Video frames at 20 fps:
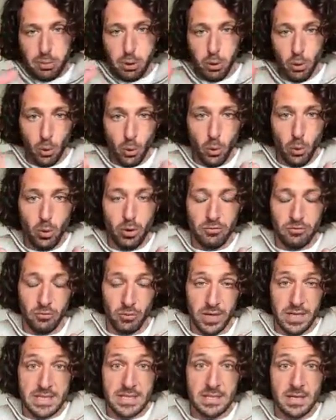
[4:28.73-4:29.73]
pool of
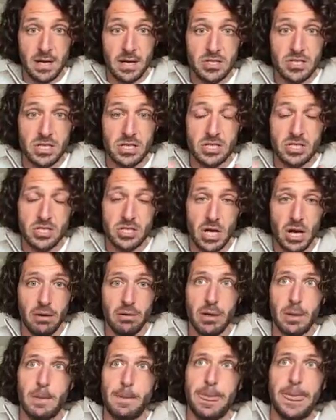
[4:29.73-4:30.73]
research is
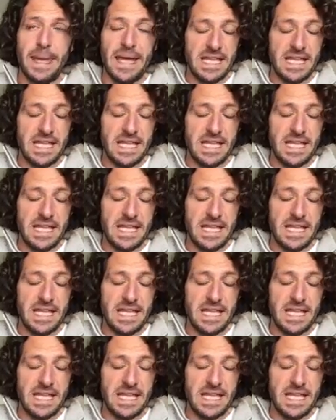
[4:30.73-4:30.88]
showing